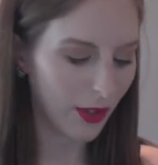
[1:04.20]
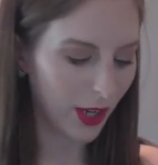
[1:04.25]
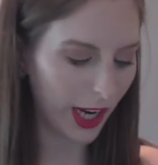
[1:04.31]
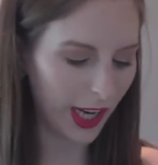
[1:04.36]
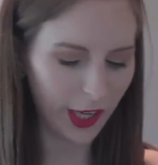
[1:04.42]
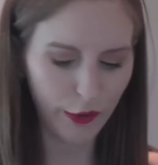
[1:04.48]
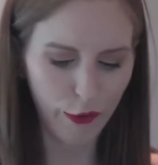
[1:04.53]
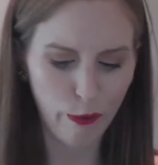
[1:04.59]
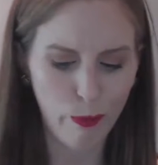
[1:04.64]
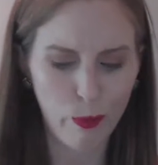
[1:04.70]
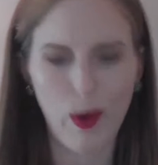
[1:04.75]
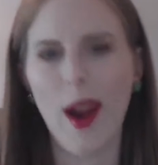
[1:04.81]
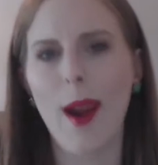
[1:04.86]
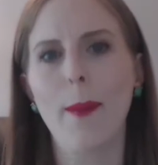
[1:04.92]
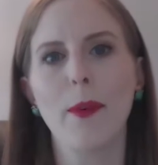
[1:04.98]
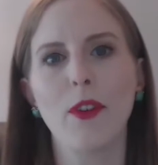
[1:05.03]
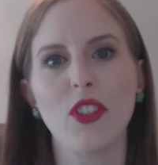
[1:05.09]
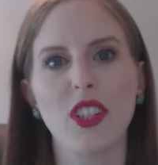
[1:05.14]
about kind of
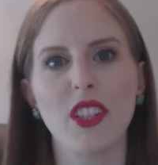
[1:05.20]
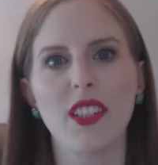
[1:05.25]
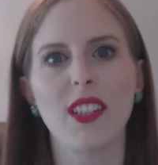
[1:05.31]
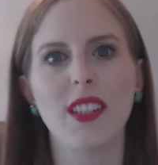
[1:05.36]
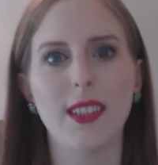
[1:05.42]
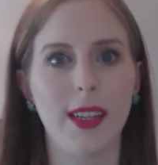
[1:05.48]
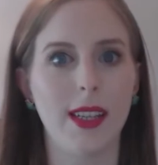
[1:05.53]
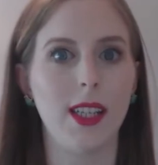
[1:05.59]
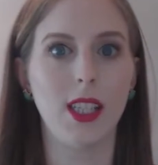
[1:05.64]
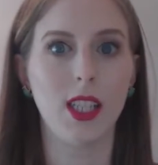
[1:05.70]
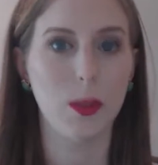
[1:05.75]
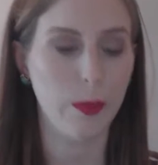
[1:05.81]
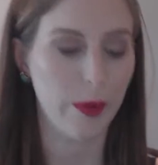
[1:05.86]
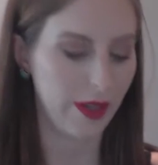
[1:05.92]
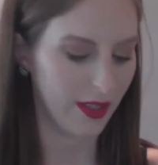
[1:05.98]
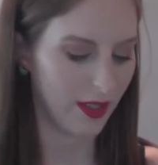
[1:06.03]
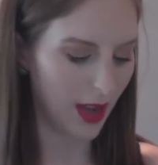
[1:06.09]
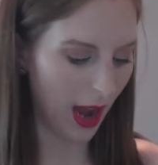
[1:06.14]
primers and setting
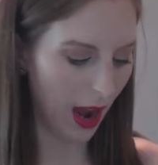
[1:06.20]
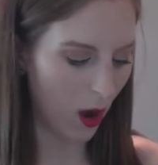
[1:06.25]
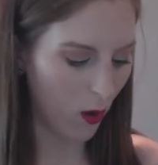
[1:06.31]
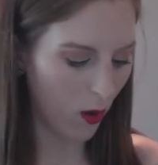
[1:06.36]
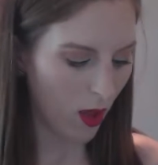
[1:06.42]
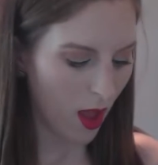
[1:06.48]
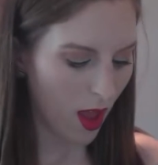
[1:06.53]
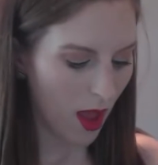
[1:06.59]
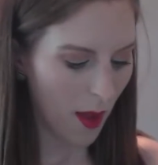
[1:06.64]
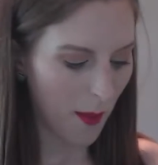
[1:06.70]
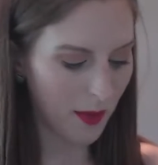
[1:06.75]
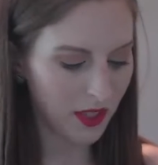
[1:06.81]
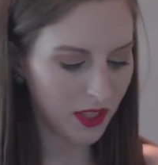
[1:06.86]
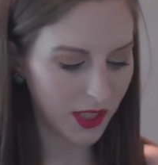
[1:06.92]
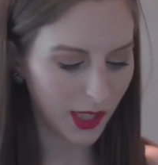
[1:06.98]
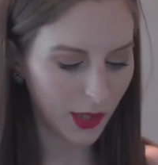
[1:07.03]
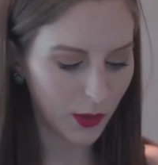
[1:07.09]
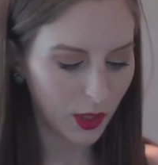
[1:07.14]
sprays now. I'm
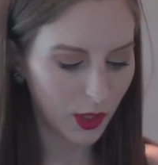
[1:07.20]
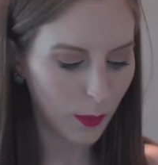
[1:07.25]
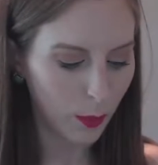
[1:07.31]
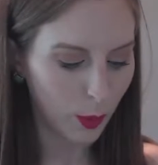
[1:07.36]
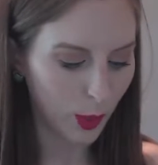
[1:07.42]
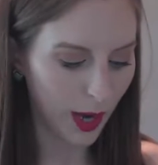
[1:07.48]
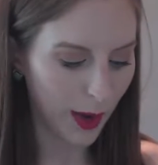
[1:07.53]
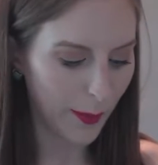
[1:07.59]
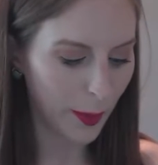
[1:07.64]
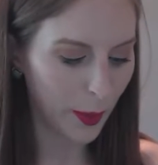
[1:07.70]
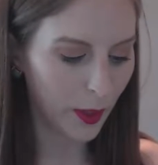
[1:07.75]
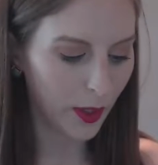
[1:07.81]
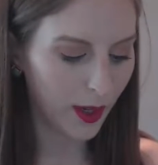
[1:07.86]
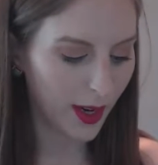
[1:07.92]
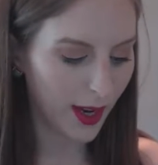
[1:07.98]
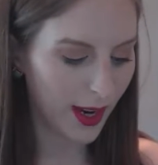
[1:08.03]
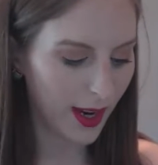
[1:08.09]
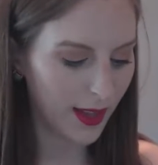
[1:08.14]
going to start with the
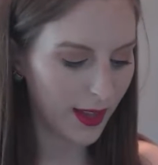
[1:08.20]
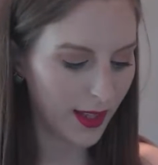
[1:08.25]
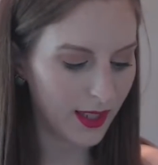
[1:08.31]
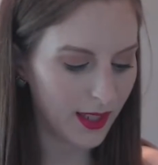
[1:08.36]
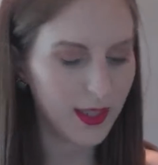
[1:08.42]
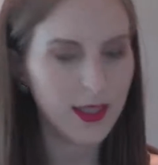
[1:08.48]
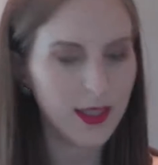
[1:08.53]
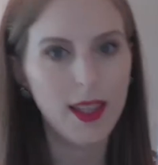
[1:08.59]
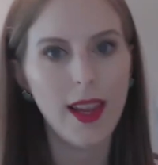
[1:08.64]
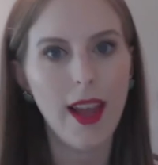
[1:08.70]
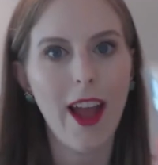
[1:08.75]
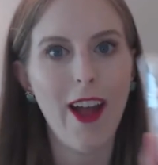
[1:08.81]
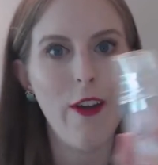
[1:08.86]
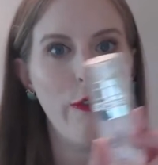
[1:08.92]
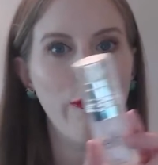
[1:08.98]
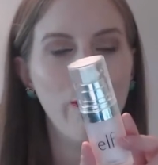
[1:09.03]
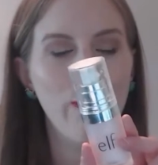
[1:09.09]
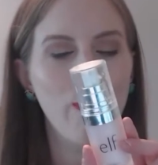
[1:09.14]
primer, and this is the
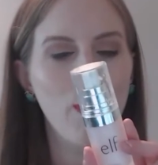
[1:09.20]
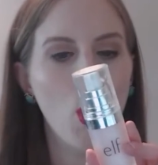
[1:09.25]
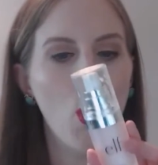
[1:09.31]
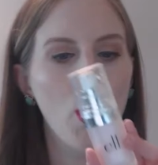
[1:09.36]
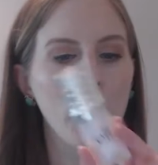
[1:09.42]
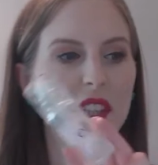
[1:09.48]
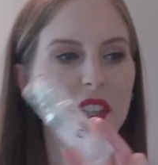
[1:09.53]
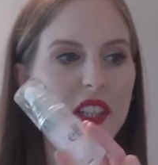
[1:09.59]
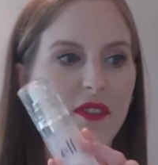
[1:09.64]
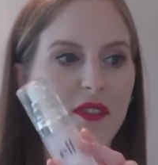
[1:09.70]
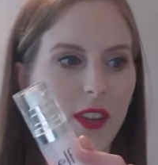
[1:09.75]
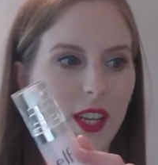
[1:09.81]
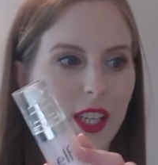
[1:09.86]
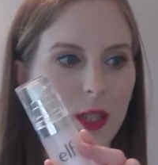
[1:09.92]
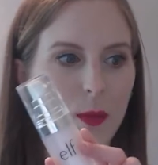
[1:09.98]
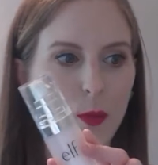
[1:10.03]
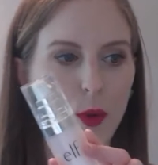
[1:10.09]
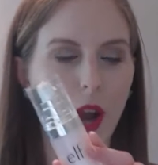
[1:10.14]
e.l.f. Poreless
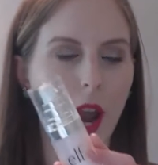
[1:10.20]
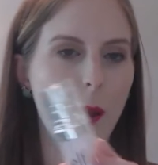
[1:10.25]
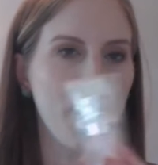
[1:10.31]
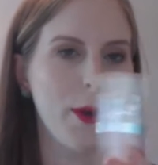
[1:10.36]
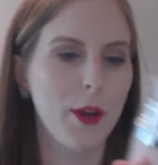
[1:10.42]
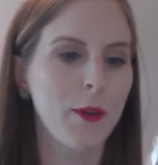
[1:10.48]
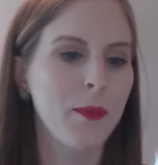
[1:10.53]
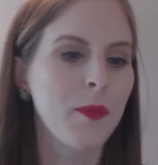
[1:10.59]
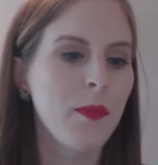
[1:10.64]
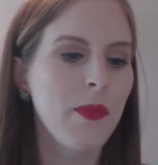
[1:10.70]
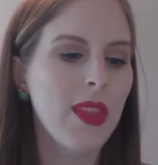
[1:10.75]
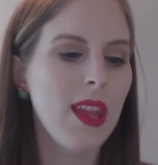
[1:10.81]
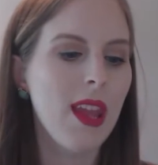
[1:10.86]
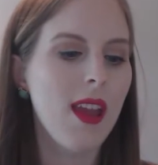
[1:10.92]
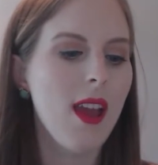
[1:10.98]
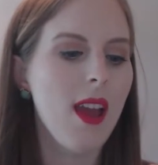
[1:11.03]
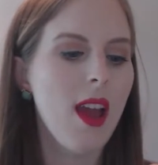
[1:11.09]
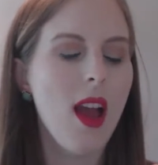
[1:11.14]
Face Primer.
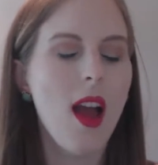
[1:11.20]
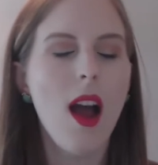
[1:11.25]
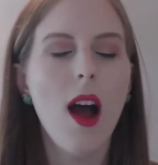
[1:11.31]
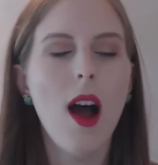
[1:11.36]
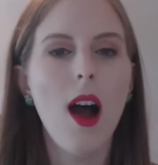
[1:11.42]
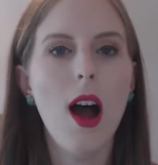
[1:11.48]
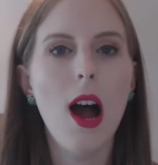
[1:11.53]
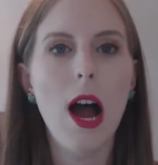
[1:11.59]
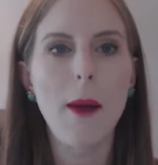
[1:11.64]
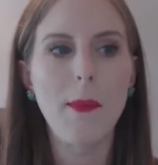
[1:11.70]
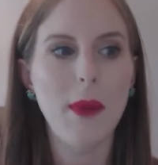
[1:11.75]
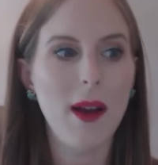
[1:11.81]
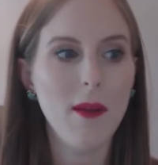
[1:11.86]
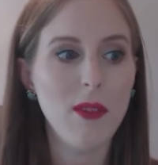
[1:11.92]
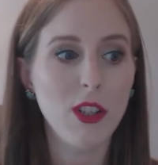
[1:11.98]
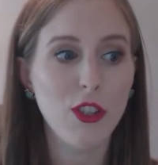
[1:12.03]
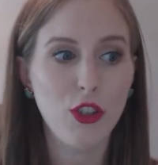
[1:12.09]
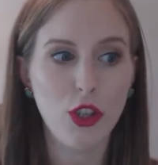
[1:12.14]
I'm
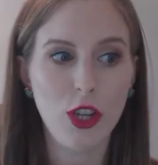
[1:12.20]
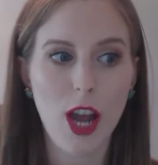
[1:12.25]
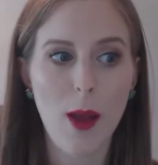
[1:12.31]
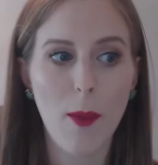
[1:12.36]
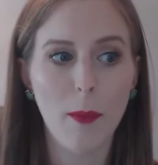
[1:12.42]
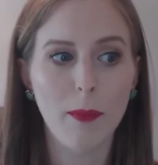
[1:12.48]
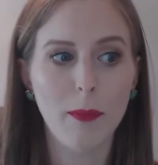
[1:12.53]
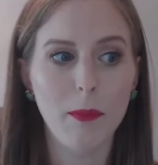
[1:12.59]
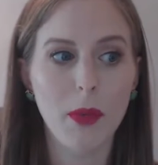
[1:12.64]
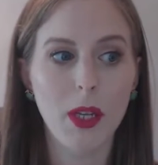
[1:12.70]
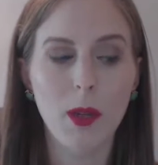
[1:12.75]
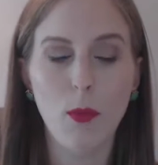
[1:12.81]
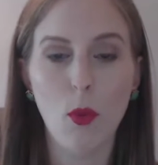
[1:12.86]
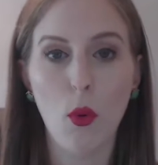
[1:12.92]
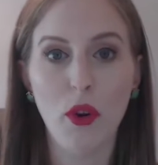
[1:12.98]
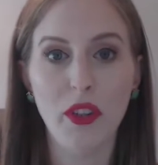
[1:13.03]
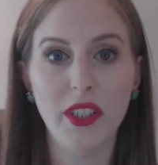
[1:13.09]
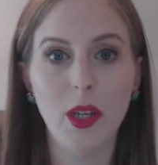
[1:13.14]
not sure how many
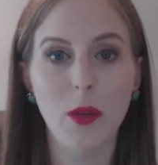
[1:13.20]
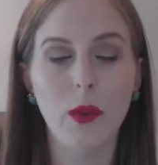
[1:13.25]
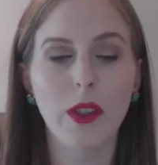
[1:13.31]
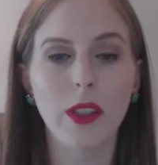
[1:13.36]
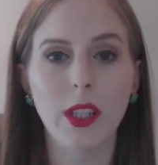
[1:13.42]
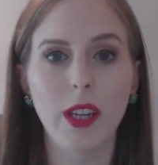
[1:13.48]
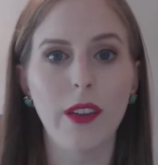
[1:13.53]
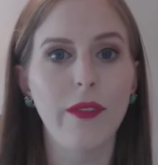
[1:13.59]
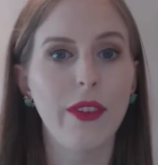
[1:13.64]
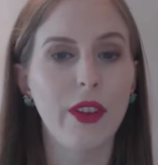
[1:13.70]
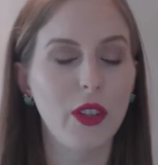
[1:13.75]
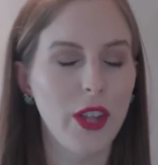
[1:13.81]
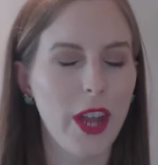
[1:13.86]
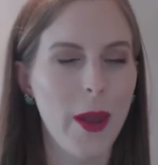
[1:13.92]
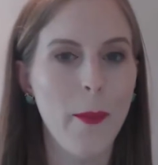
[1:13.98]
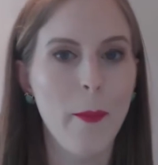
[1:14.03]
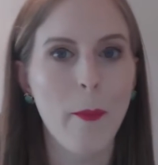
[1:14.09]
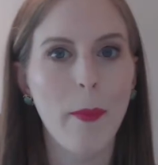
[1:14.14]
pores I really need
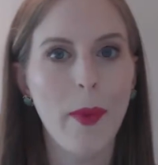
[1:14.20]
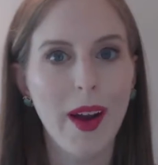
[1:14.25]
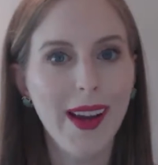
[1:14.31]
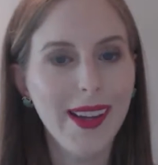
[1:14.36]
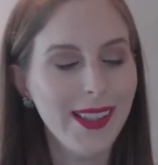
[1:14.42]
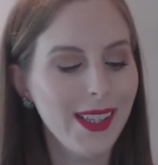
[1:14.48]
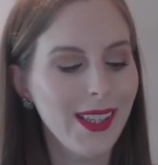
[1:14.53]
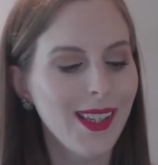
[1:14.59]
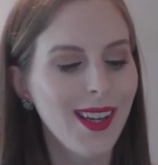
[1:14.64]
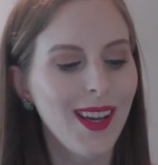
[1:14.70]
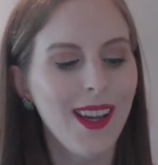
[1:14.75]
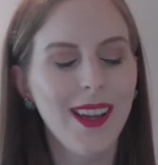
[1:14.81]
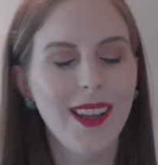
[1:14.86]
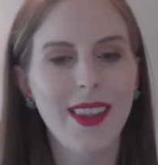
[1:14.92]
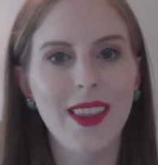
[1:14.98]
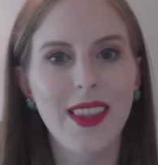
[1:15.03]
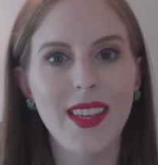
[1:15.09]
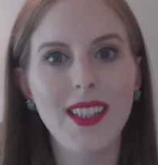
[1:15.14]
filled in, but
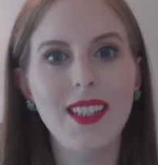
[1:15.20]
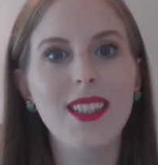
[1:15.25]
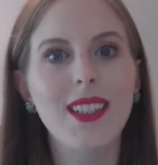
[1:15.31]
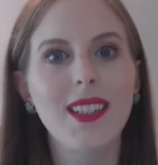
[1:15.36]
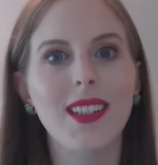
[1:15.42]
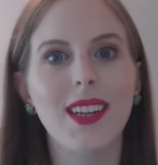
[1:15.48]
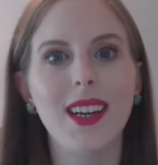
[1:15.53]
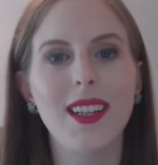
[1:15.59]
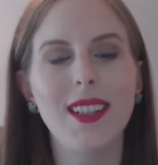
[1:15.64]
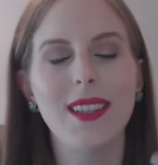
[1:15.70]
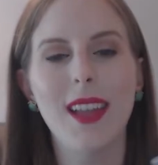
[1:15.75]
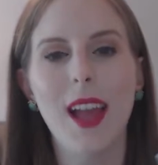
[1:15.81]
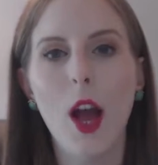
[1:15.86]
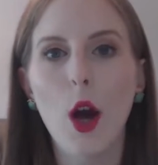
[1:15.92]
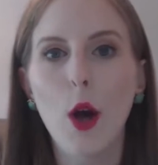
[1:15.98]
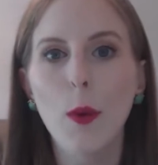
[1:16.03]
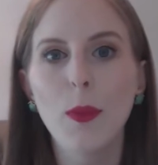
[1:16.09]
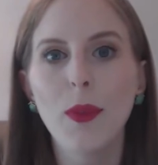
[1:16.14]
this does
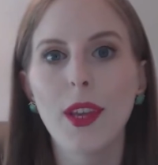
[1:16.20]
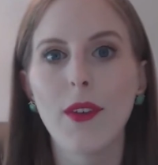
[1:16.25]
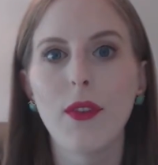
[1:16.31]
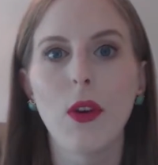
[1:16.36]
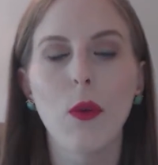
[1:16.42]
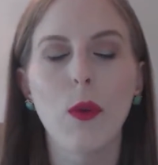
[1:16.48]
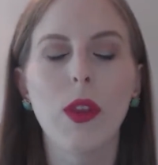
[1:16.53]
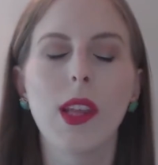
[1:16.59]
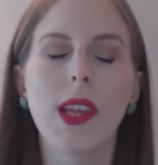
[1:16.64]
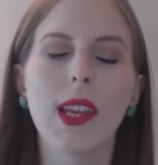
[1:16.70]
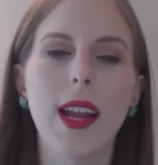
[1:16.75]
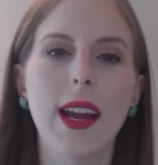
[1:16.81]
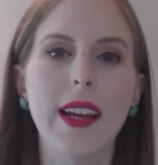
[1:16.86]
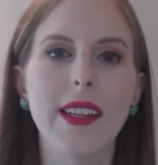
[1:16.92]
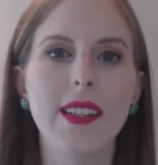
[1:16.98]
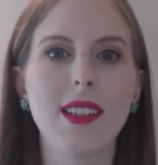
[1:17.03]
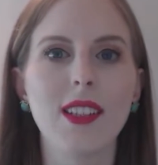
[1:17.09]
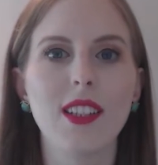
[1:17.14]
help give a really
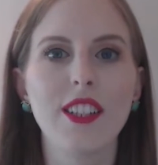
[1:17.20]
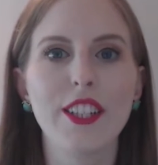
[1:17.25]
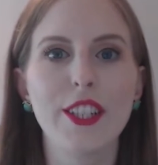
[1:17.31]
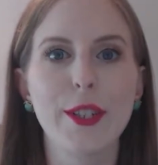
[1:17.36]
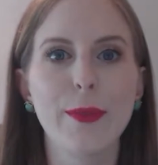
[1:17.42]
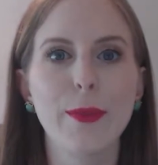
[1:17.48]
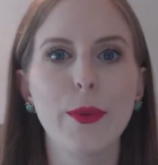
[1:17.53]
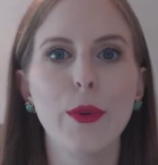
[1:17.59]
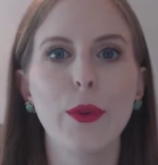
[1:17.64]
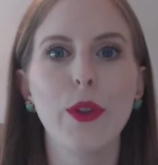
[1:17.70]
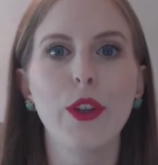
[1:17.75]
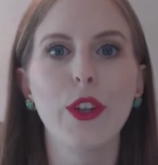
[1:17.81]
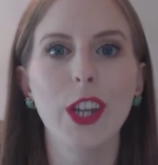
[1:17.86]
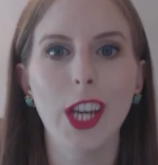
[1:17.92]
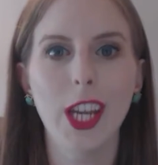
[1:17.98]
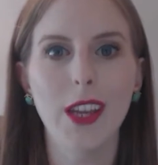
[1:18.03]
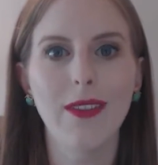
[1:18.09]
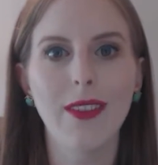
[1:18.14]
nice,
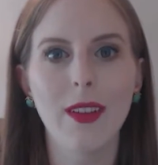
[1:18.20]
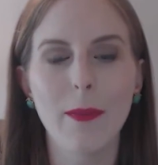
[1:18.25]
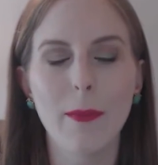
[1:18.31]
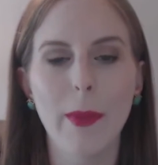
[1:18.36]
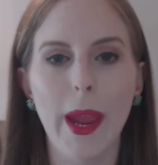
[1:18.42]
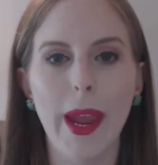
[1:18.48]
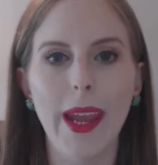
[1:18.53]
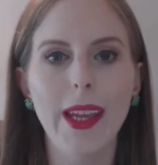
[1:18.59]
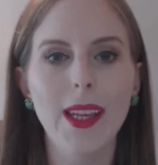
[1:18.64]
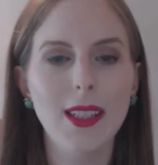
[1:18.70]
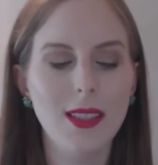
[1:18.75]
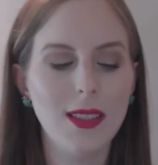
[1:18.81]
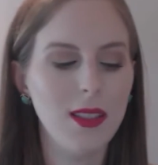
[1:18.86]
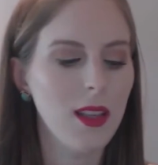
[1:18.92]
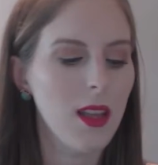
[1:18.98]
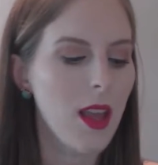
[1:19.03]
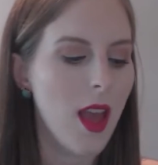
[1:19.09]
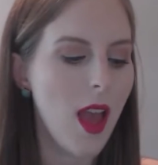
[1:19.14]
smoother, even
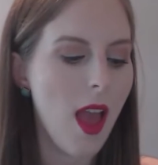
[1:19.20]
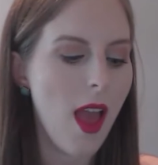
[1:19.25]
base.